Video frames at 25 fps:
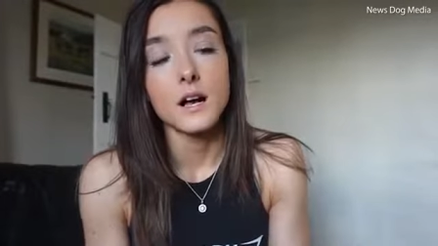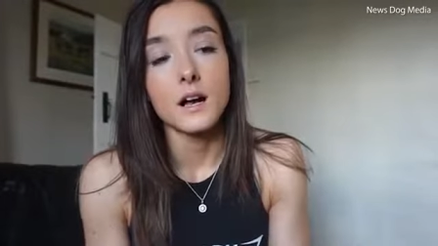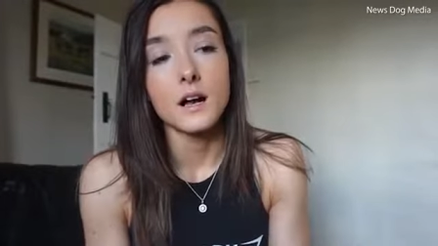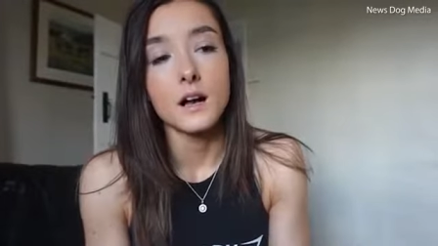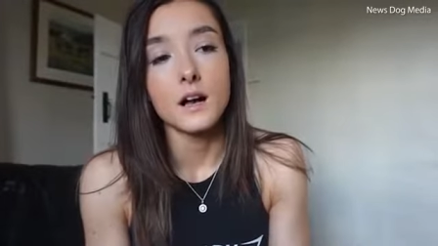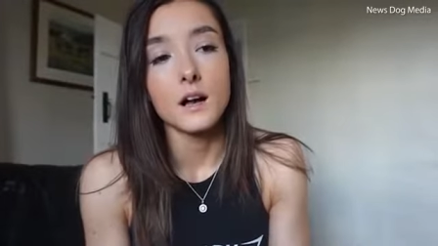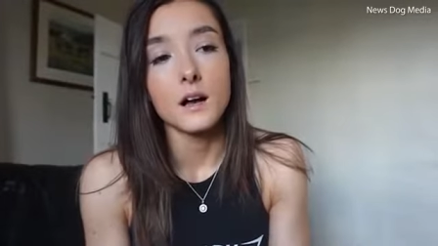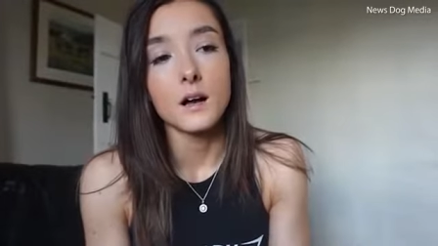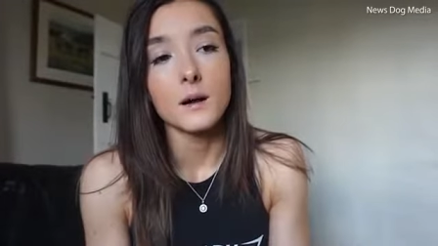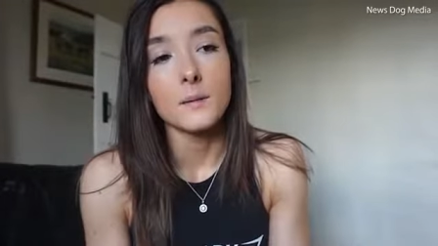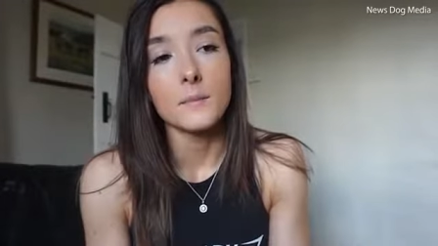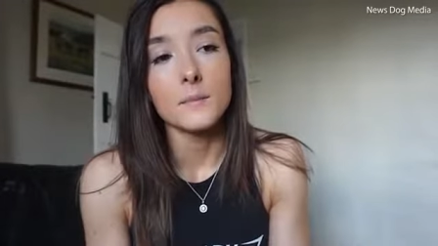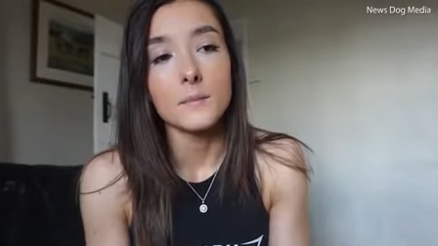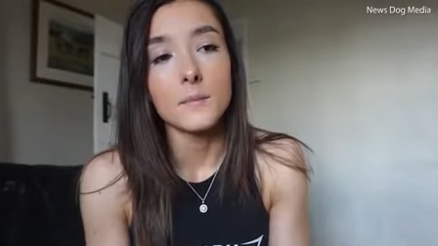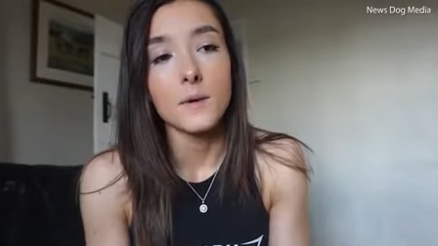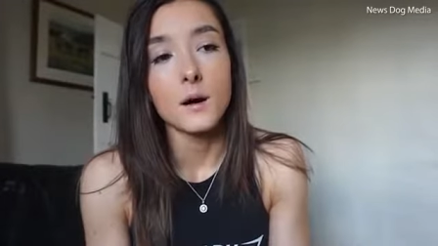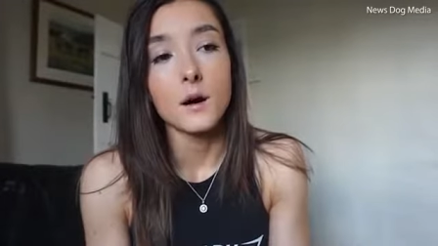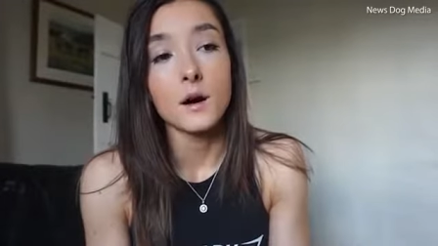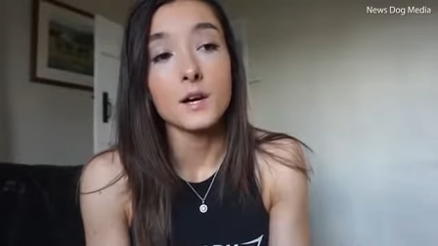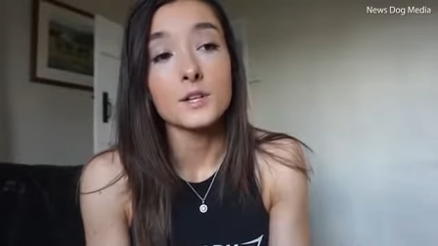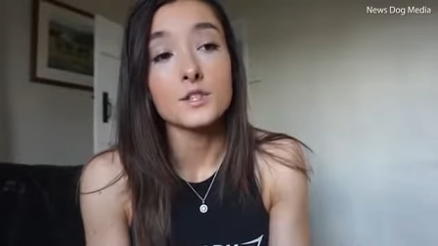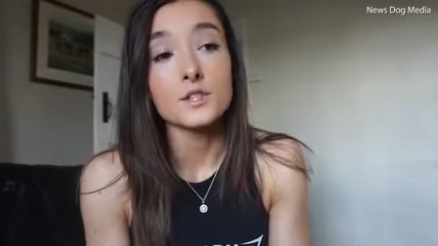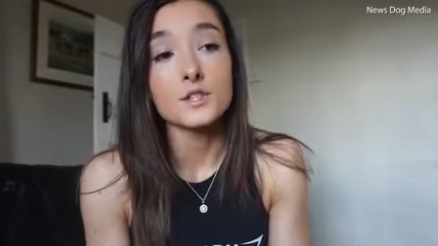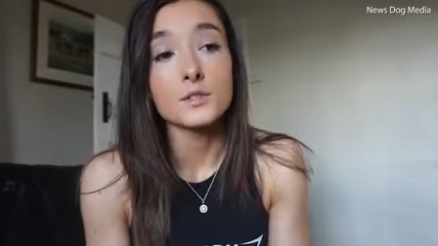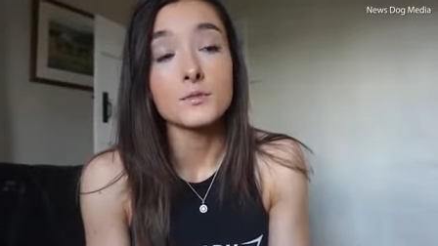Um,
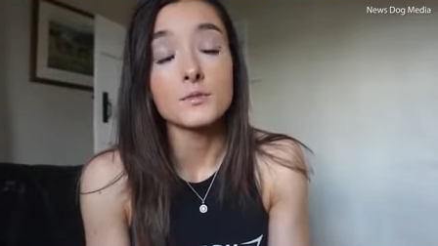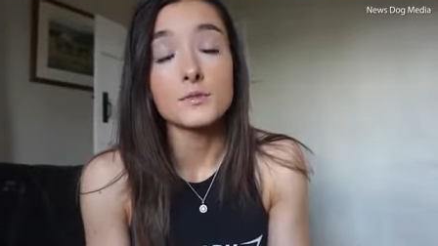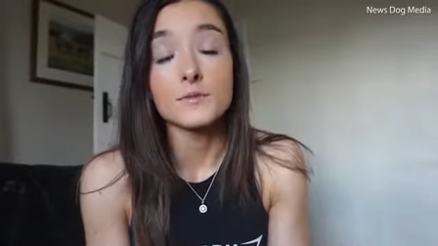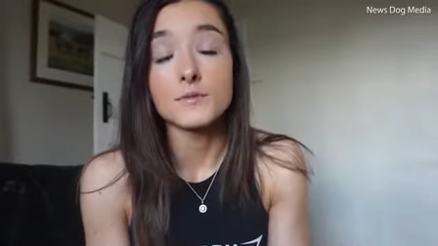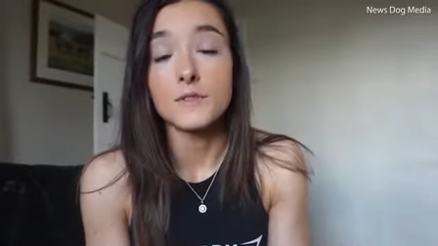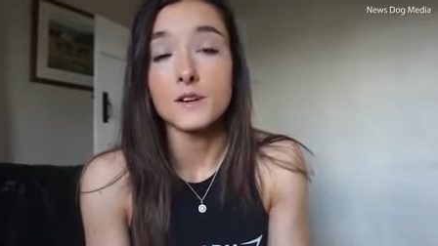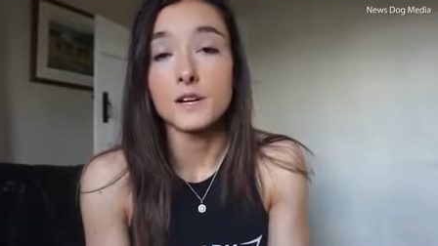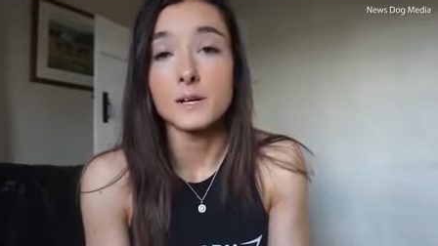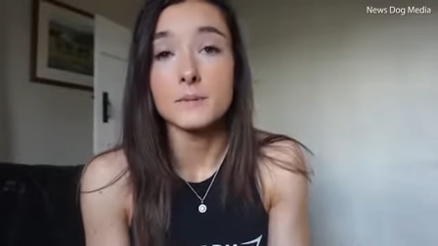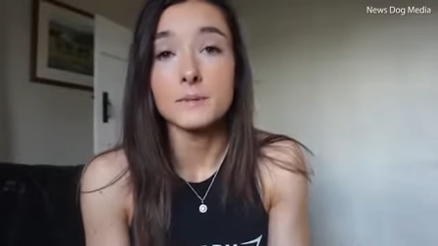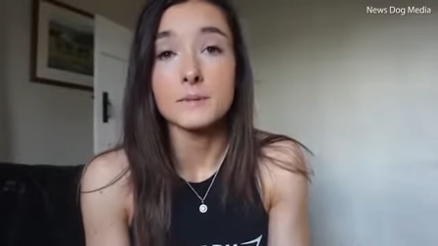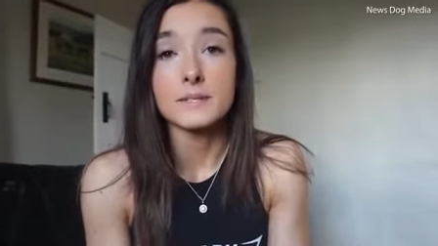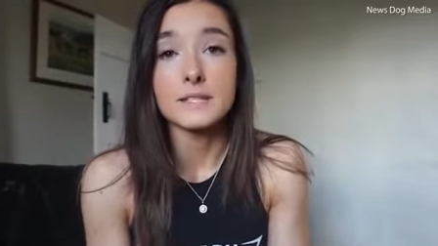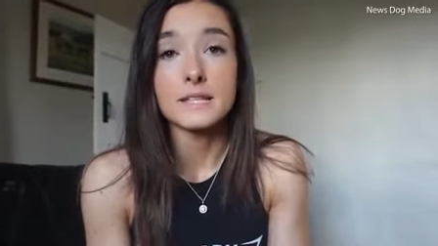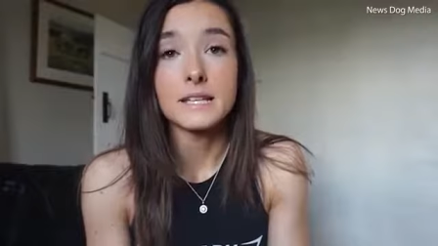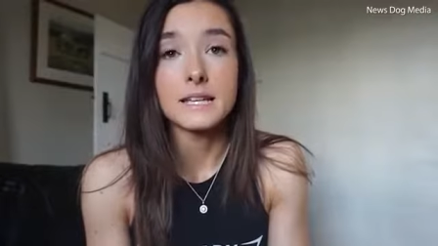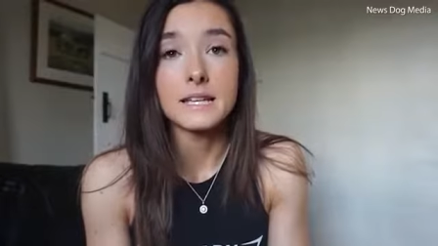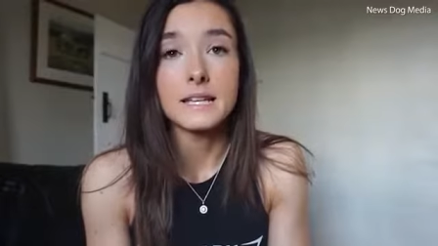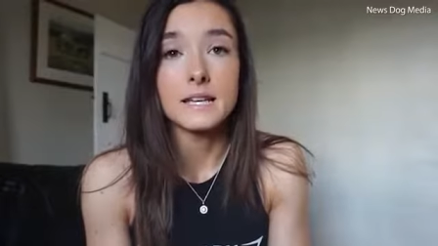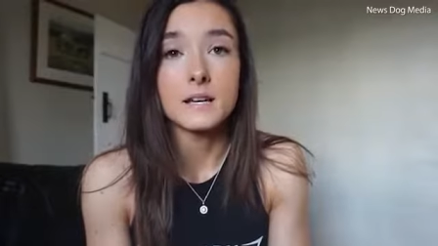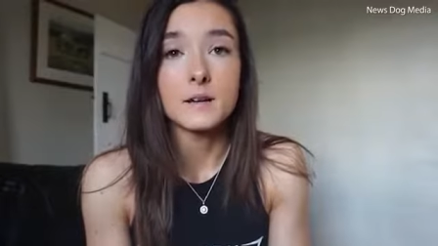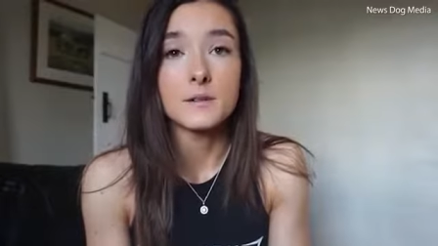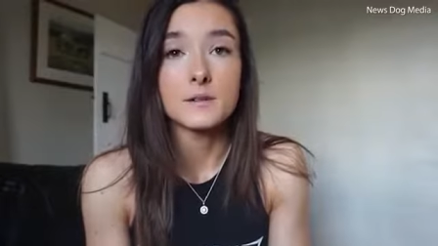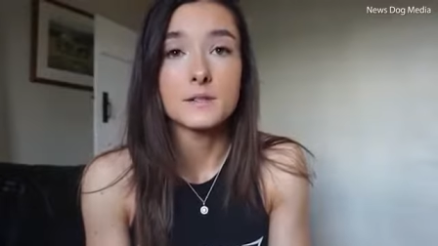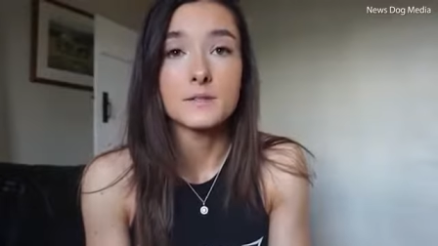I just was very
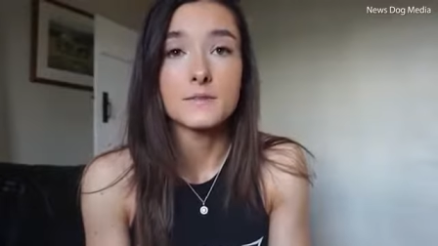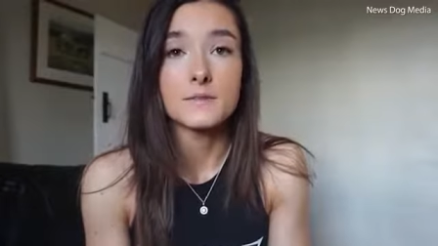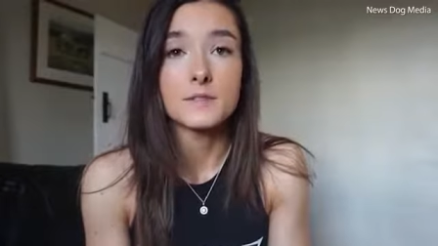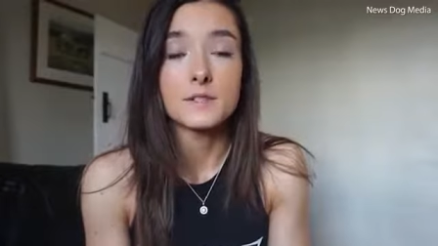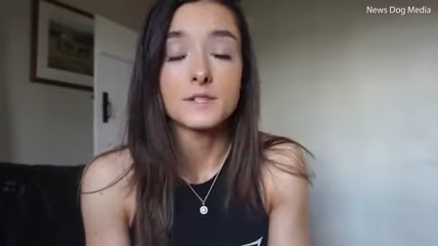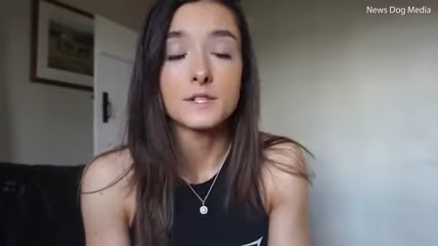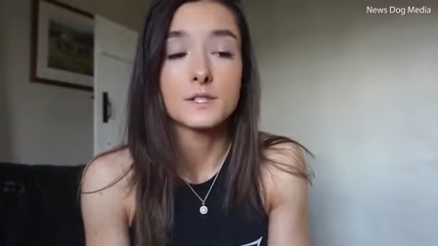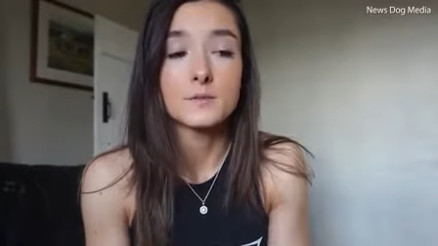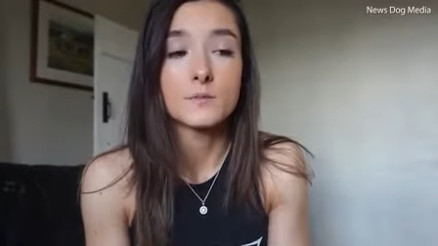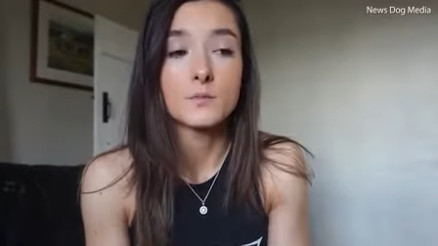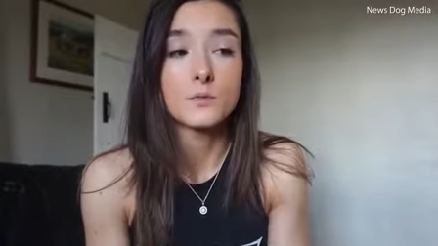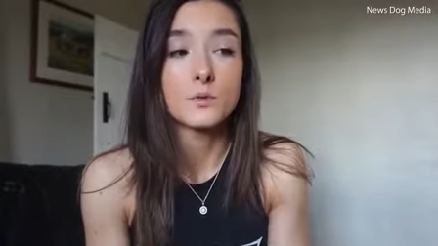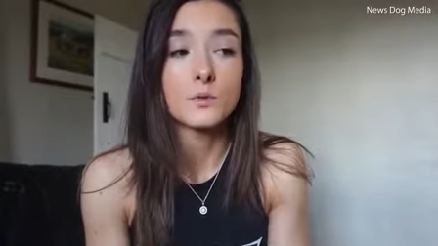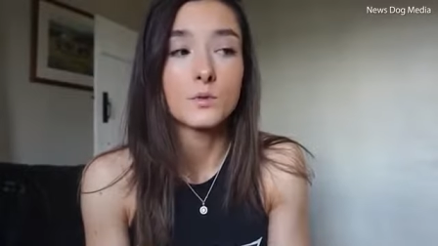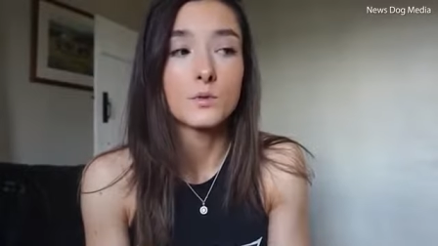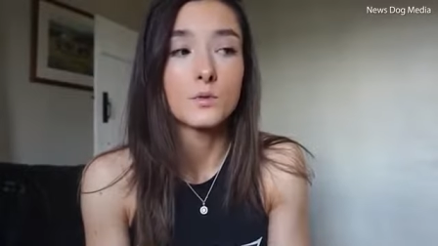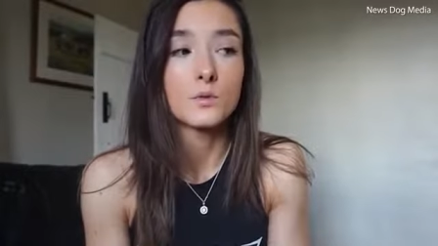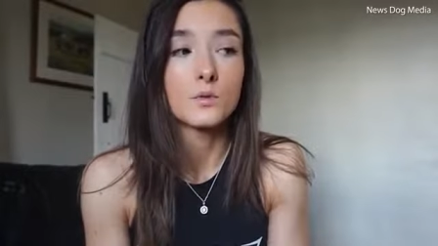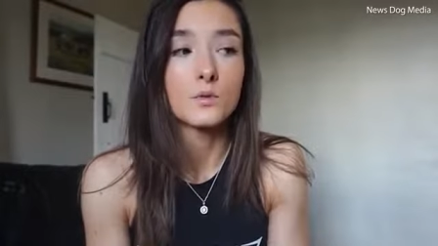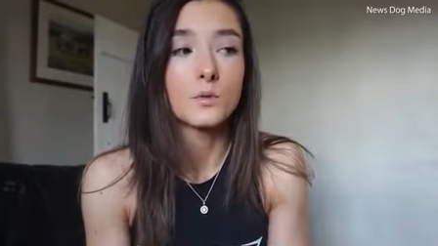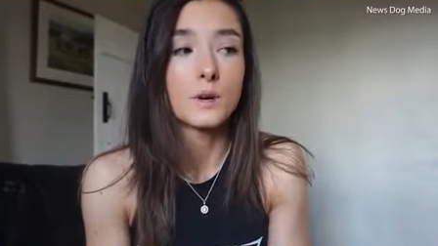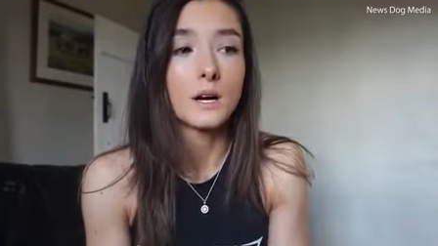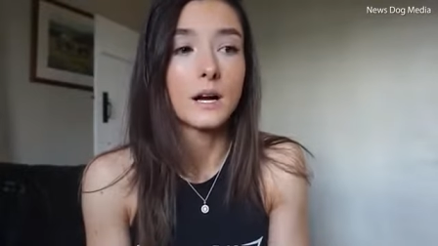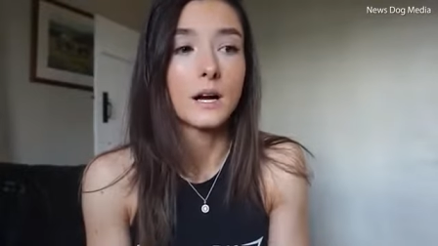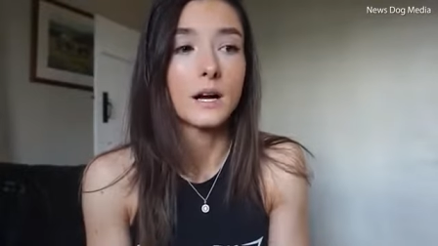petite. I was very
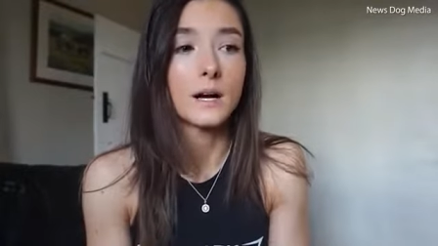small.